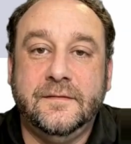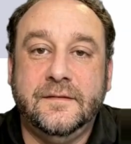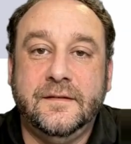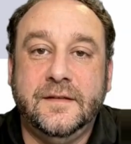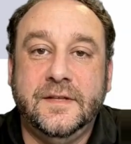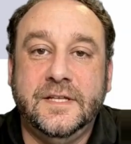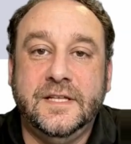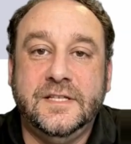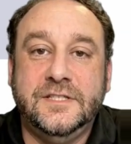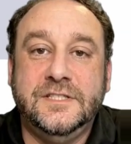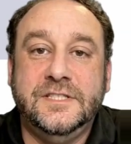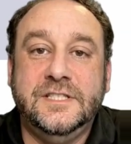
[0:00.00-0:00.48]

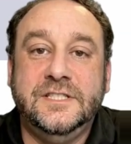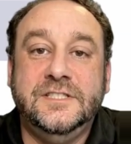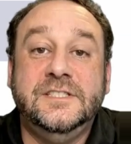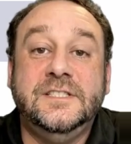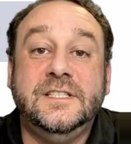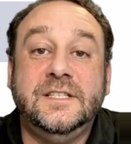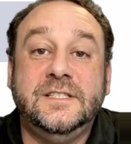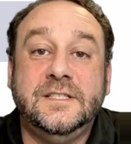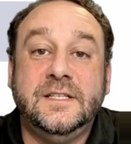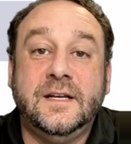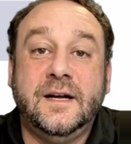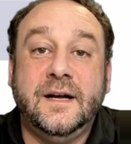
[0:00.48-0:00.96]
The
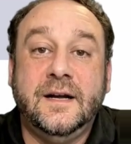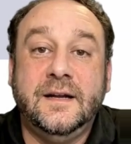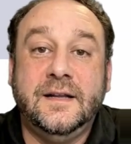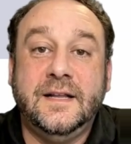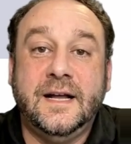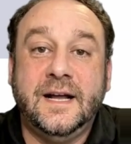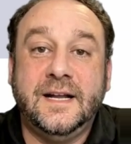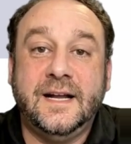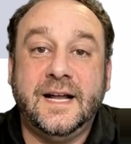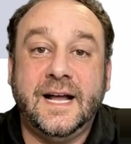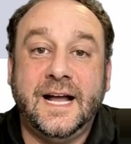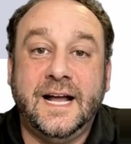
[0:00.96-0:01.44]
assistant
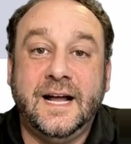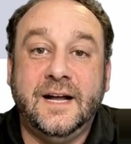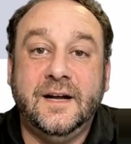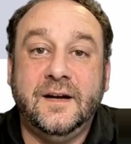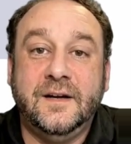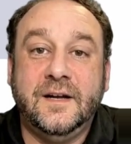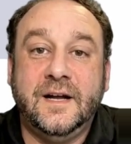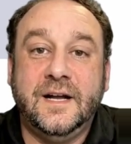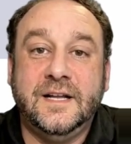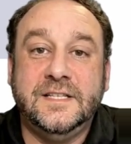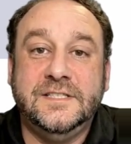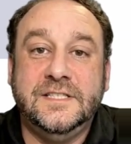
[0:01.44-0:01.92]
then
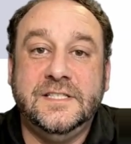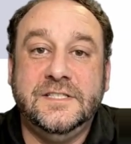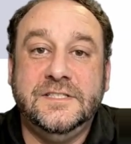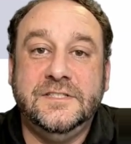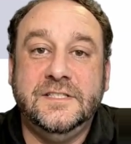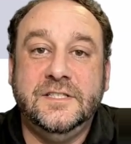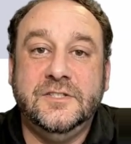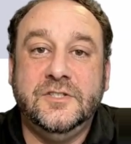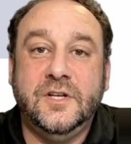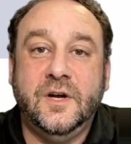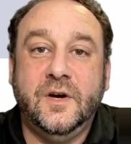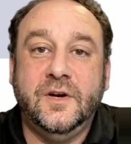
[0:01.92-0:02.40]
analyzes
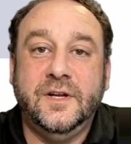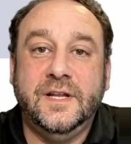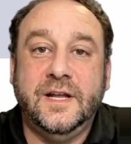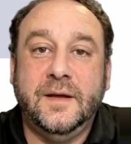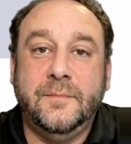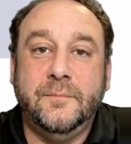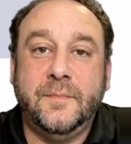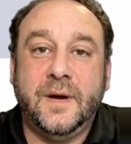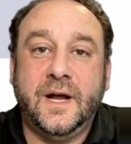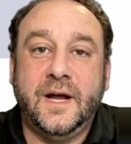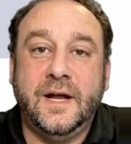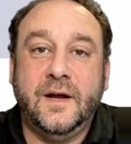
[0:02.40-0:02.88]
the
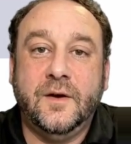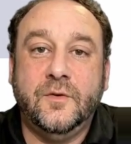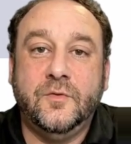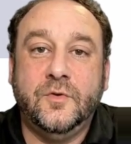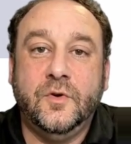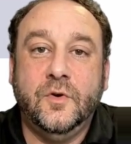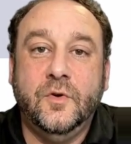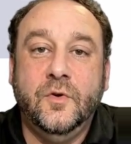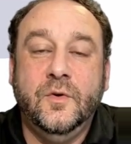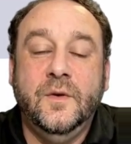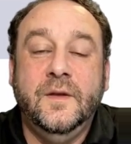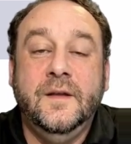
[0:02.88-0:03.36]
target buyer
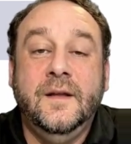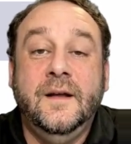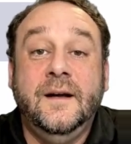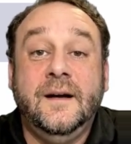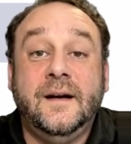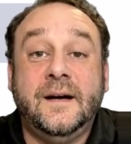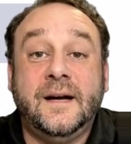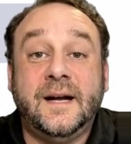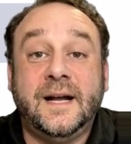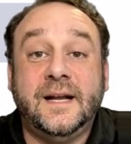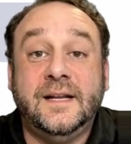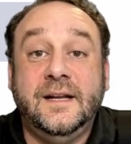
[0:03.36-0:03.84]
role
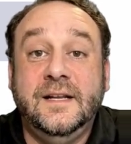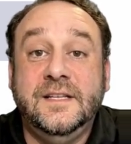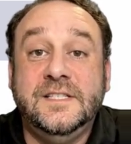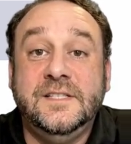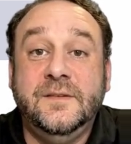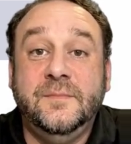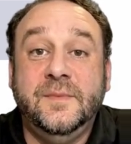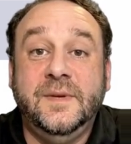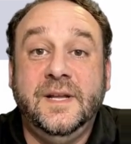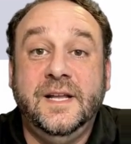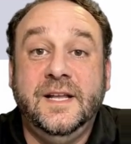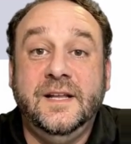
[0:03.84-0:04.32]
and
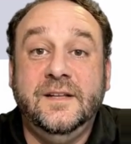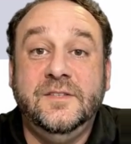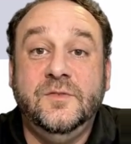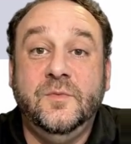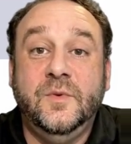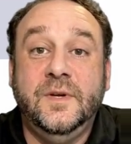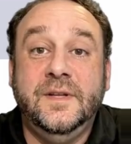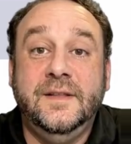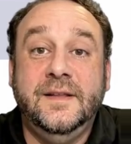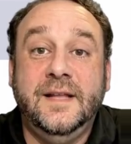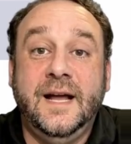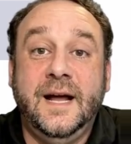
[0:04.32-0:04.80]
explains
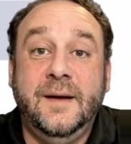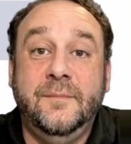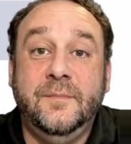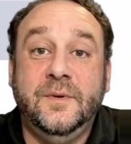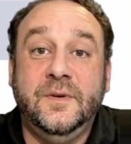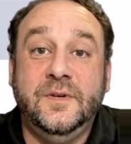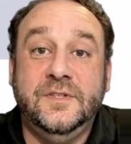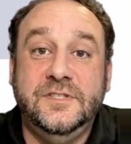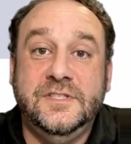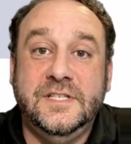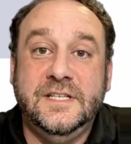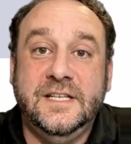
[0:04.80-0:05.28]
what that
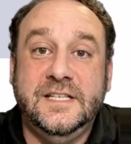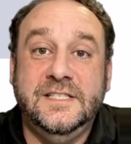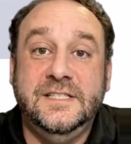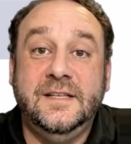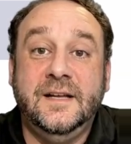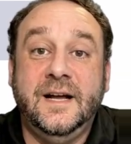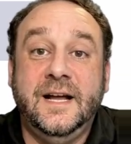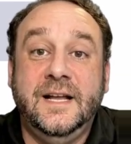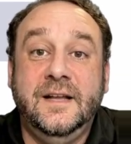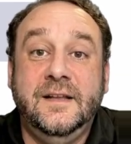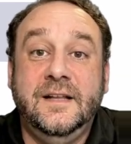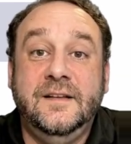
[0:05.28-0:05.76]
person is
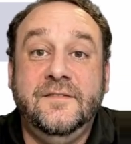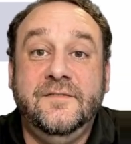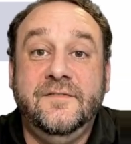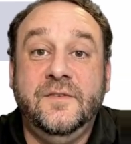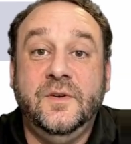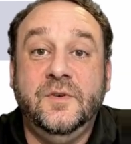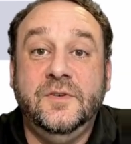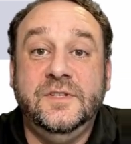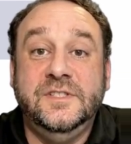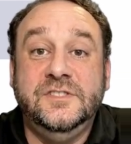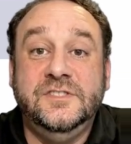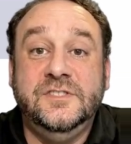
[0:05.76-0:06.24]
likely
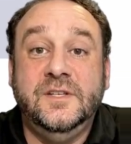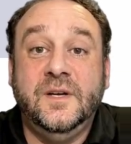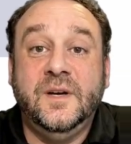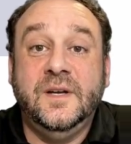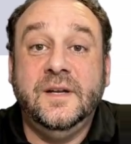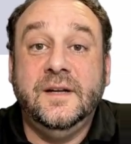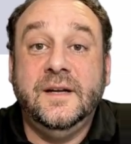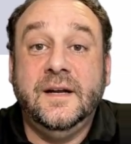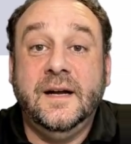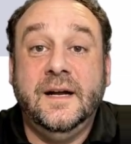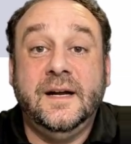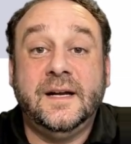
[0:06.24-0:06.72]
focused
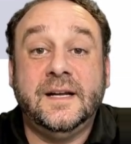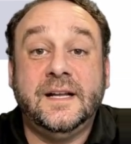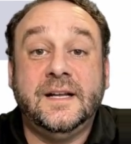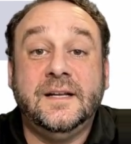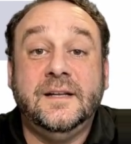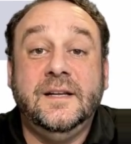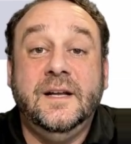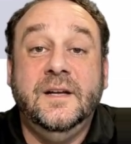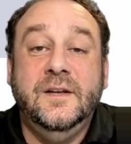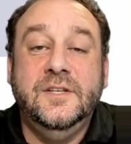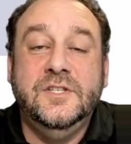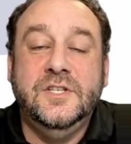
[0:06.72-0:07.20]
on
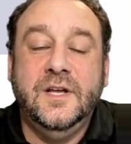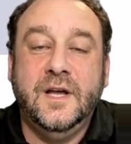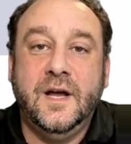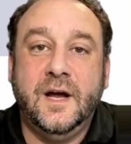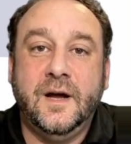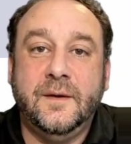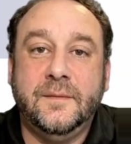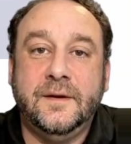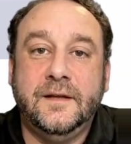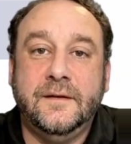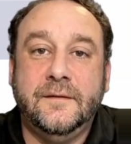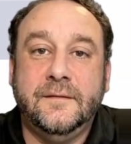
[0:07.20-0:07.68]
in their
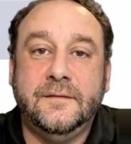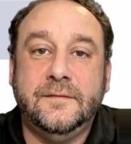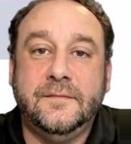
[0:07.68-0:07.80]
job.